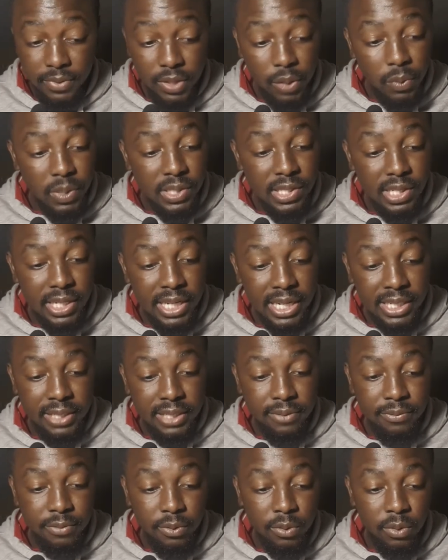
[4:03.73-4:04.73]
They were
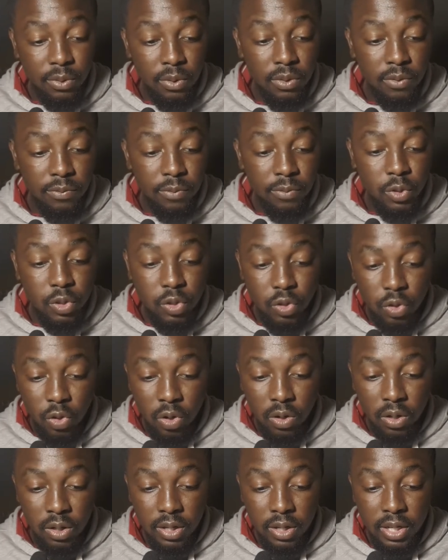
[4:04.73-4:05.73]
selected for
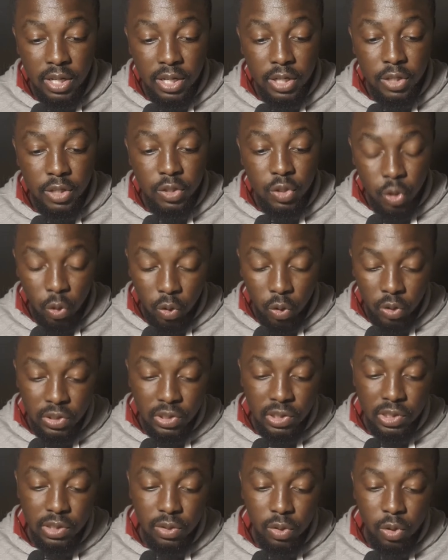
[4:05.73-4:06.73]
strong
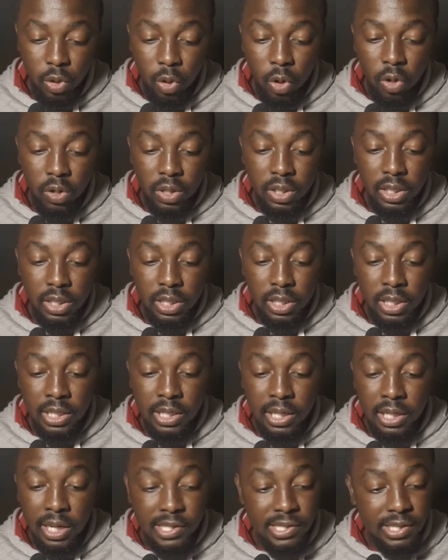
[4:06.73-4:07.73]
jaws,
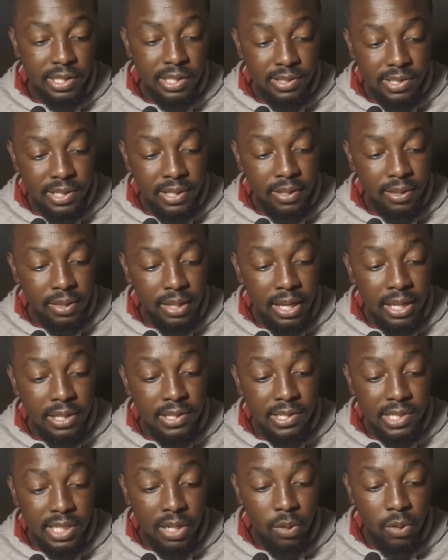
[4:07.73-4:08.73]
long-lasting teeth,
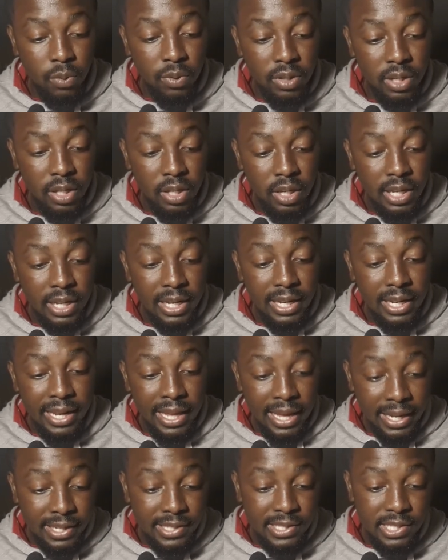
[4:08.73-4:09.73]
and sound
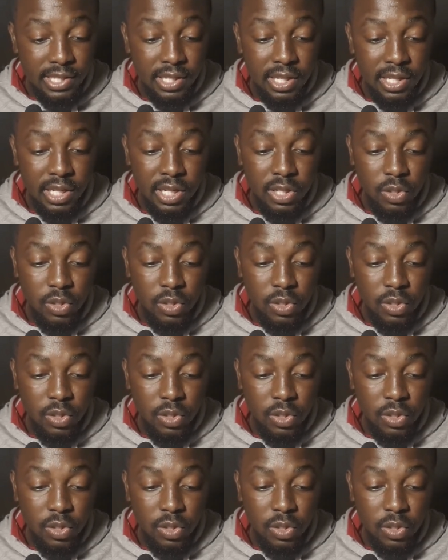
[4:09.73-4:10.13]
legs,